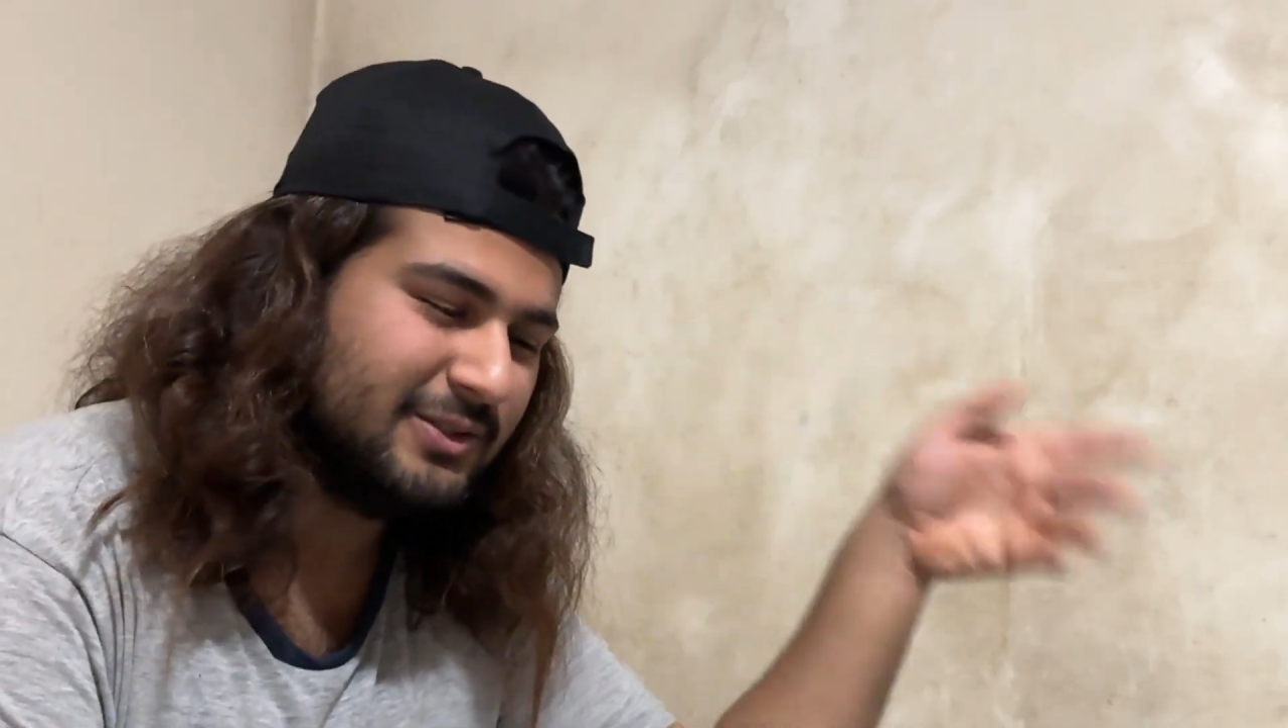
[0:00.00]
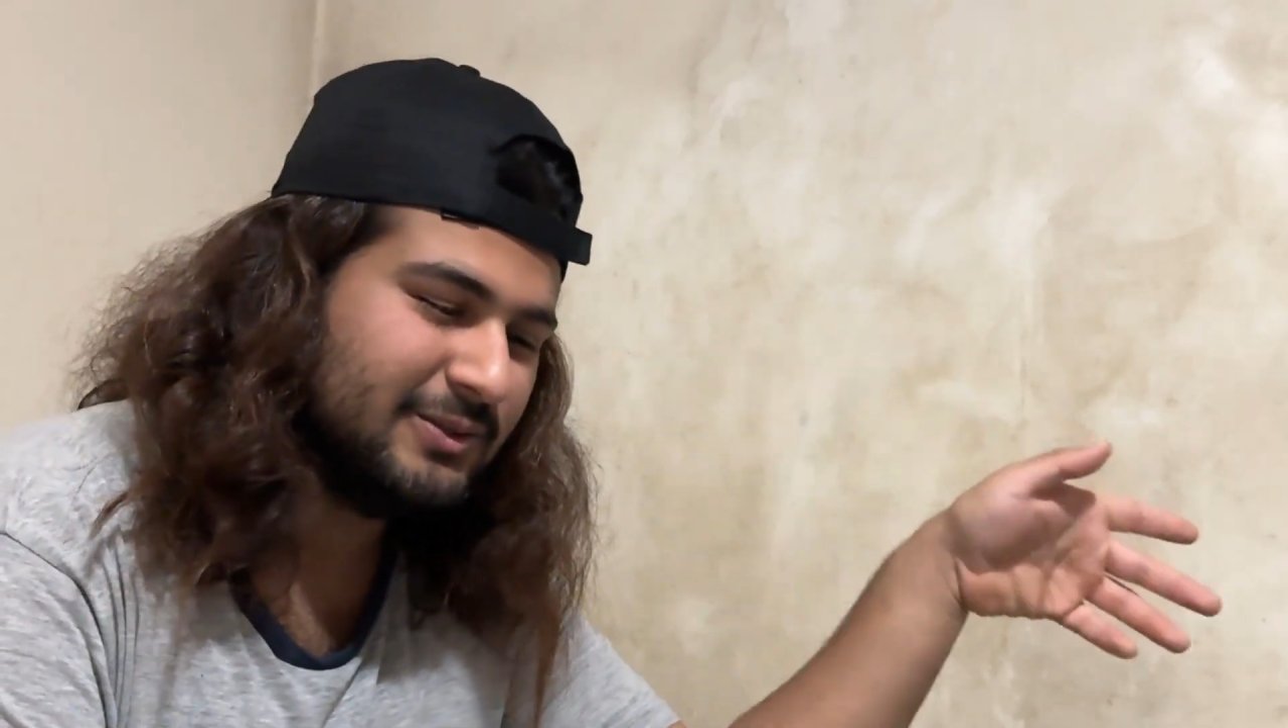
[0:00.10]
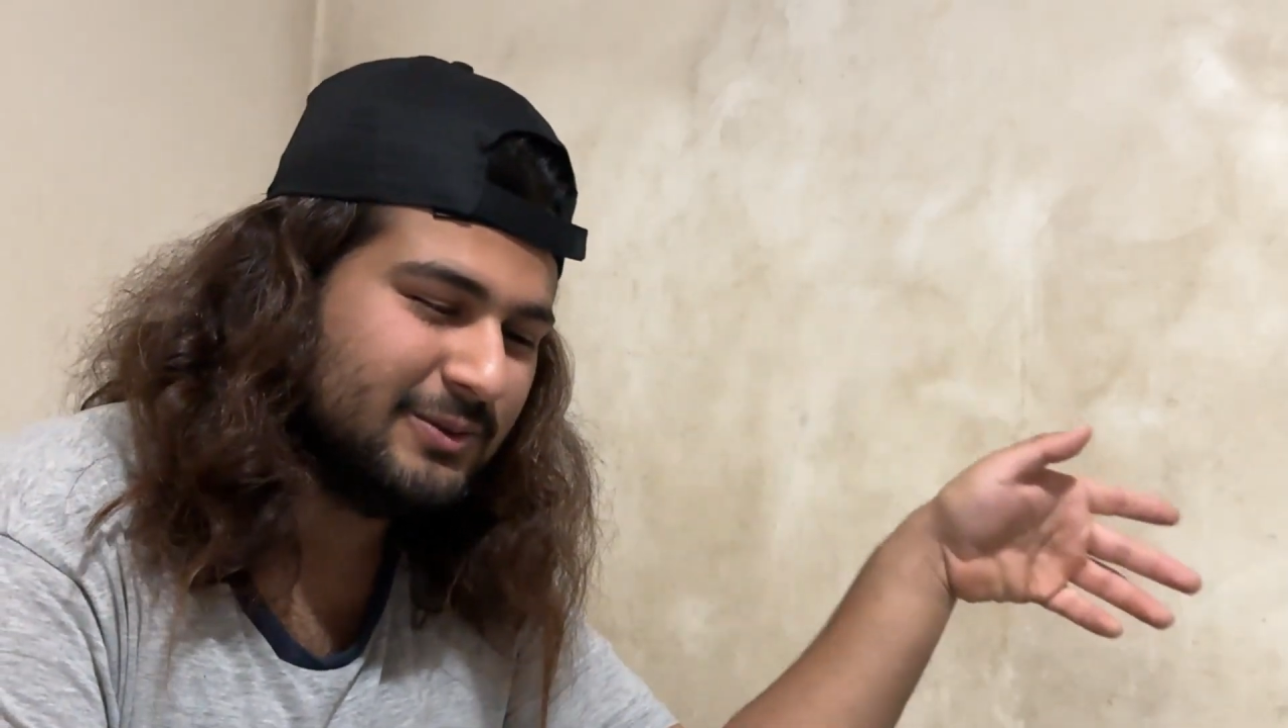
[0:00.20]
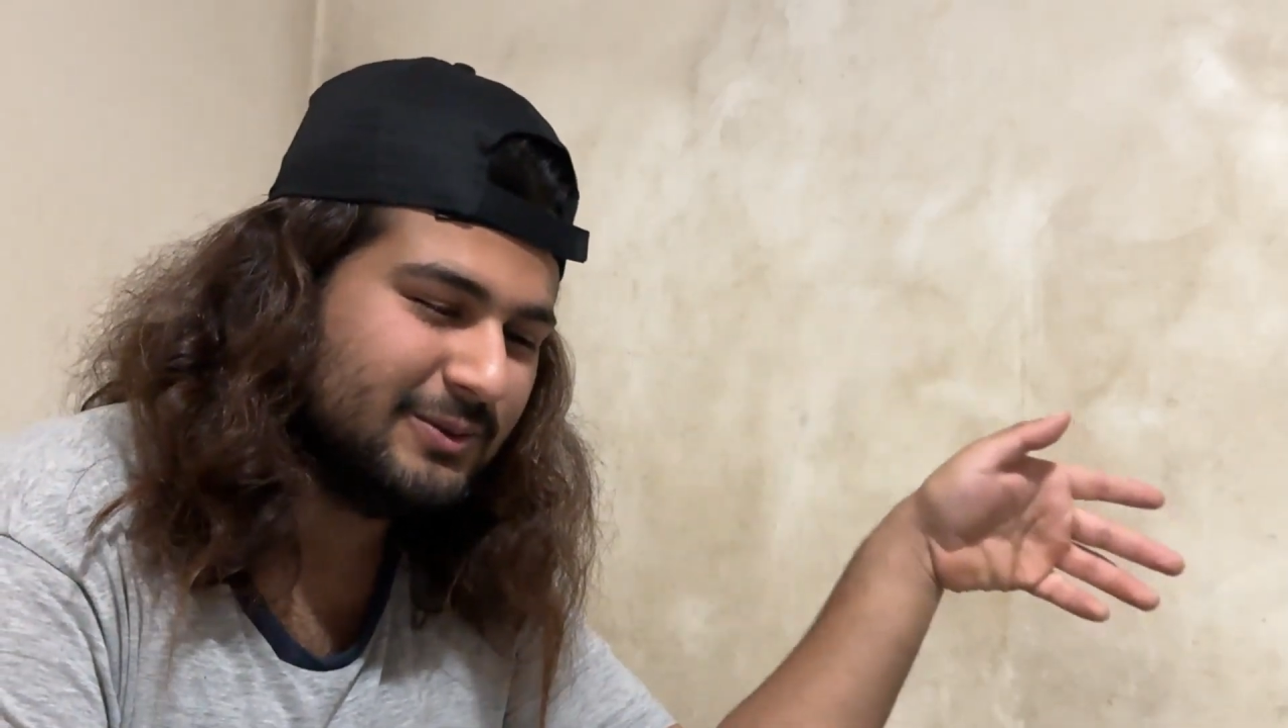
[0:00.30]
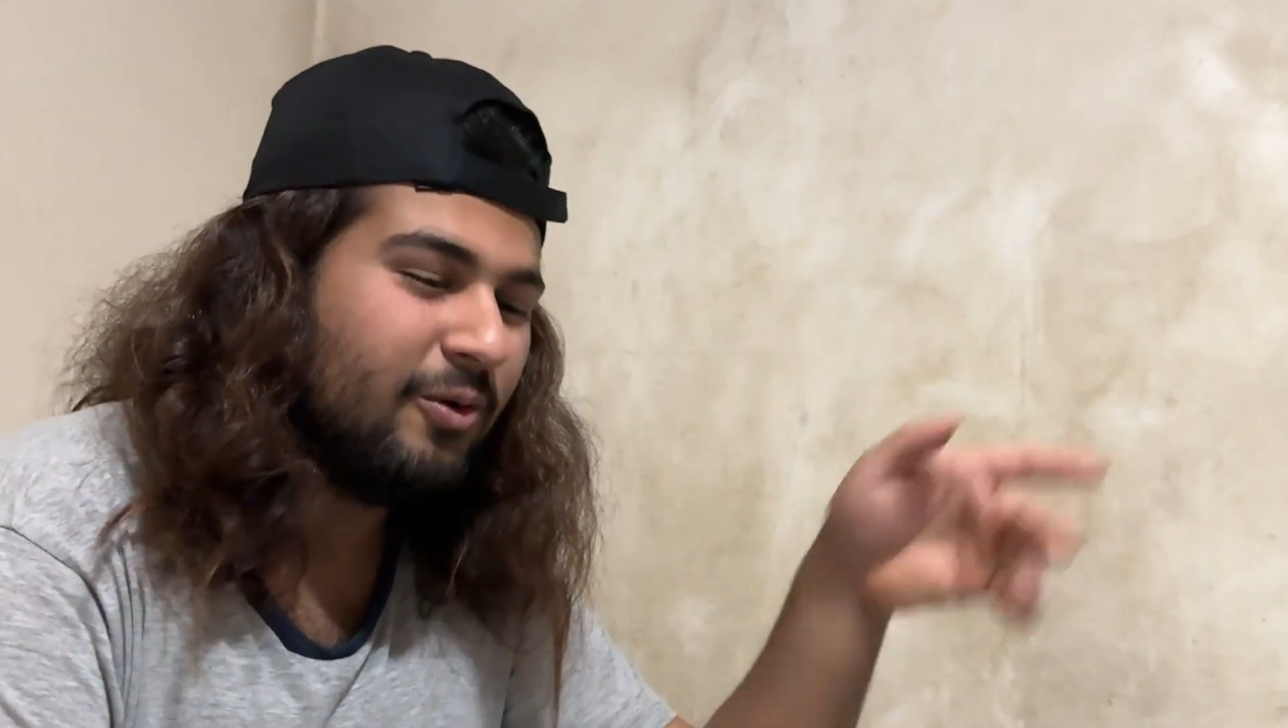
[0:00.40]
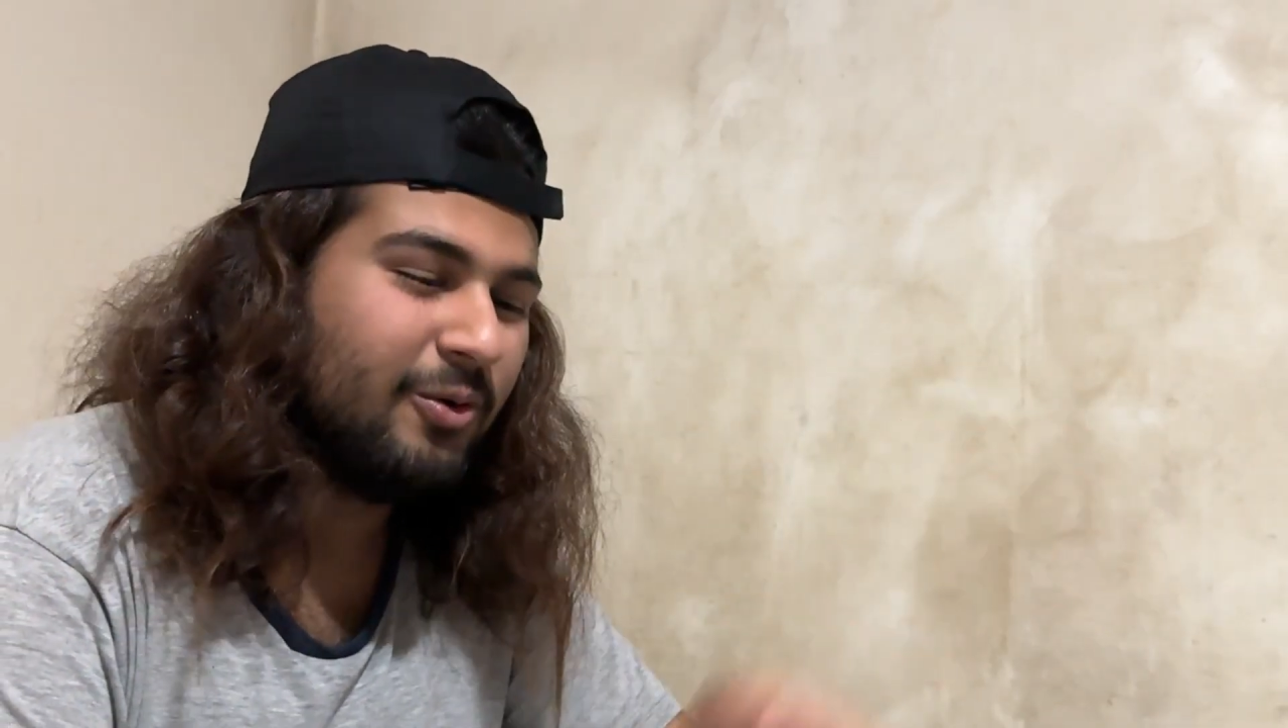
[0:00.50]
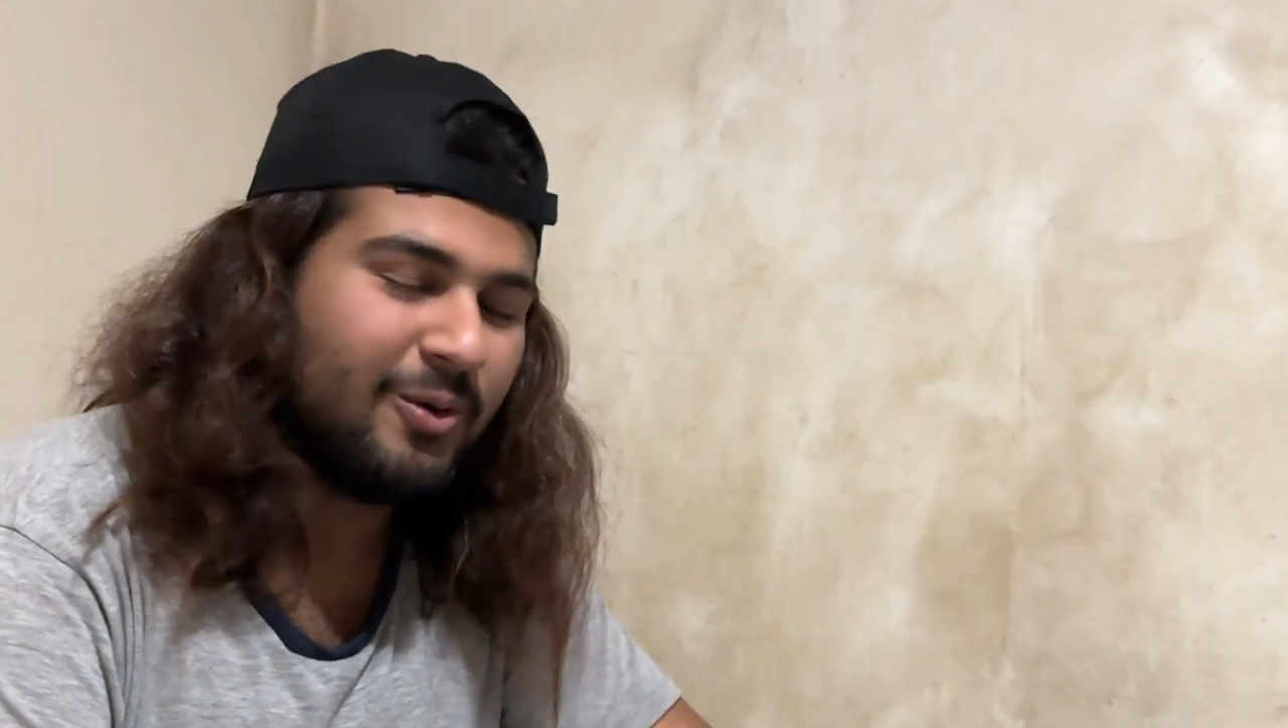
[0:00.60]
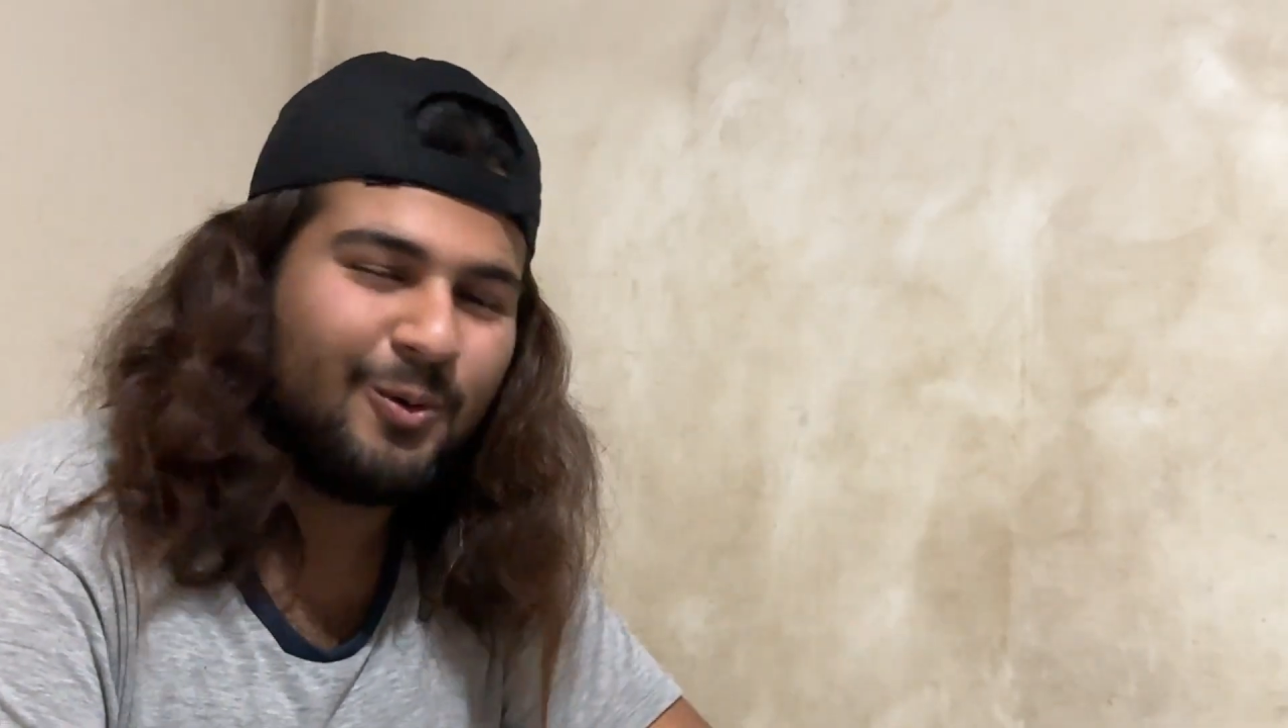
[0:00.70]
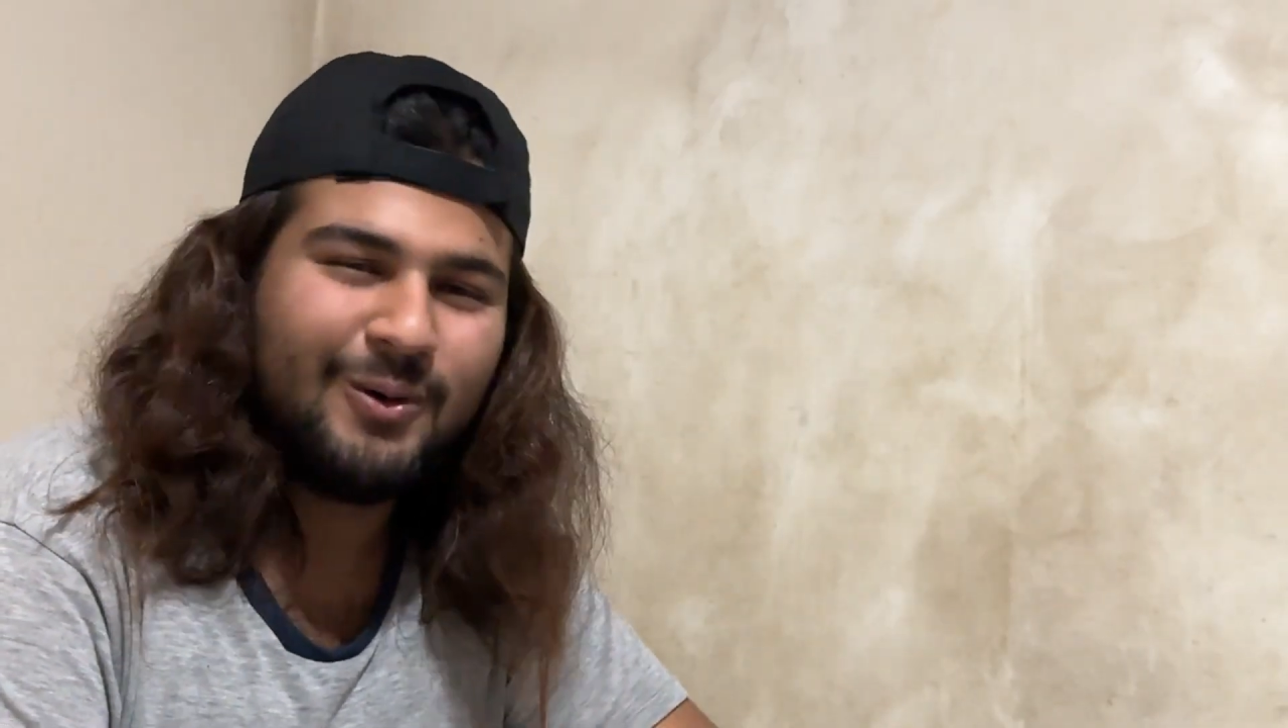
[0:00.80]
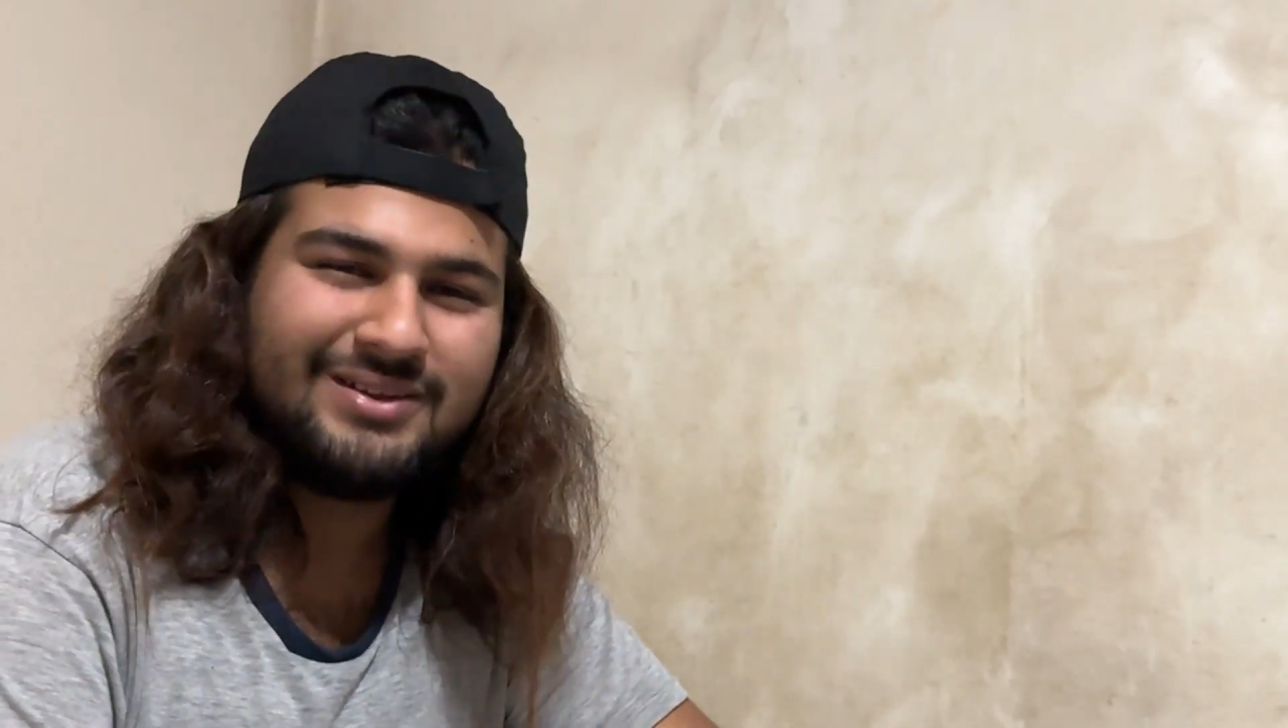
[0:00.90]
to grow